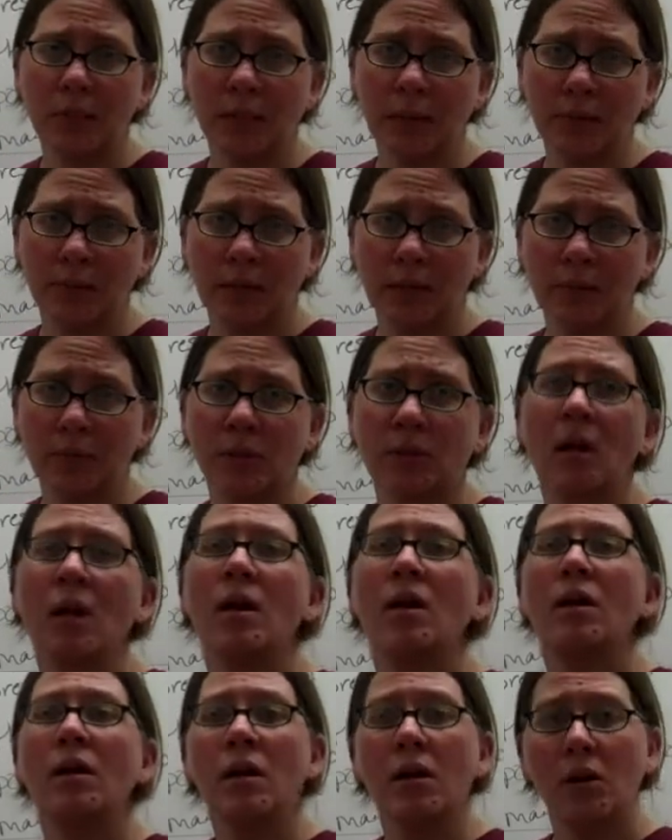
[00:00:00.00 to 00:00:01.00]
symptoms
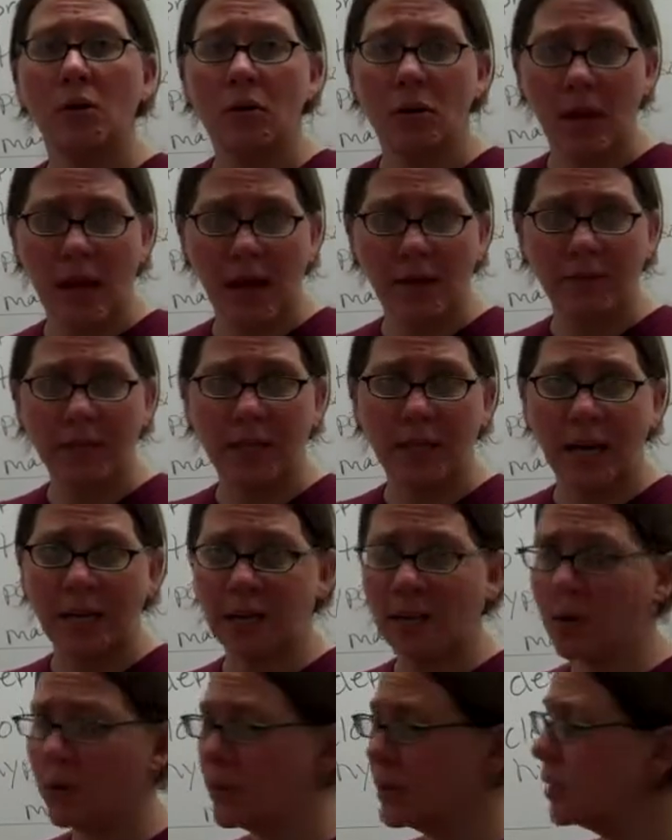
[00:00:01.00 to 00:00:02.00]
in order to have the
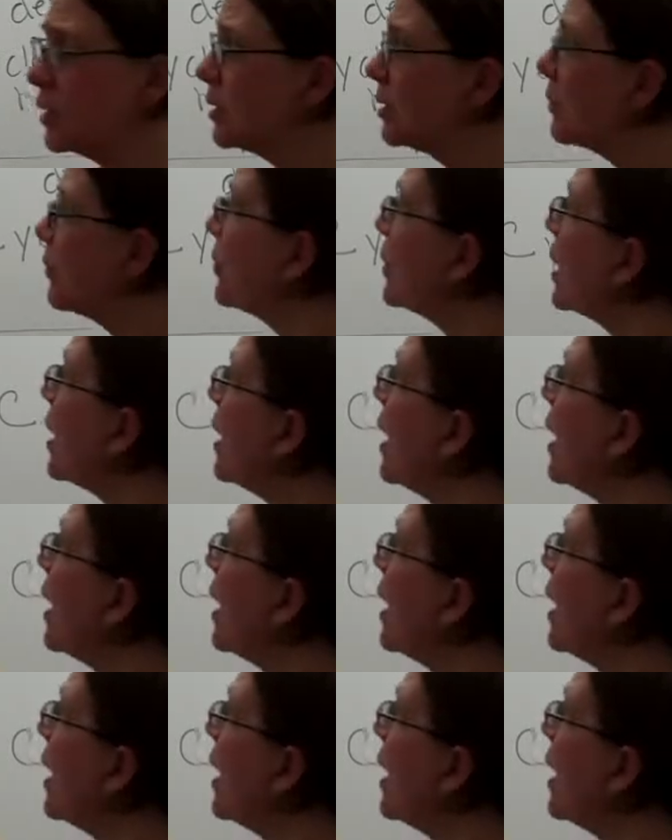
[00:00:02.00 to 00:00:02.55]
diagnosis.